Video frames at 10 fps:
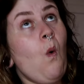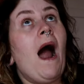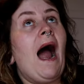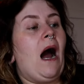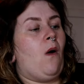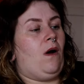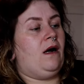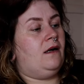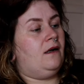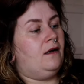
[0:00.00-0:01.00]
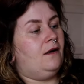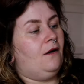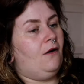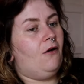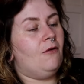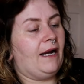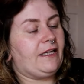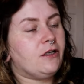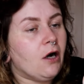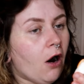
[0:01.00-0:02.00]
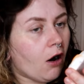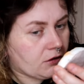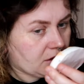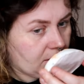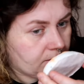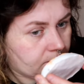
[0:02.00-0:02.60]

Wow! Oh my god!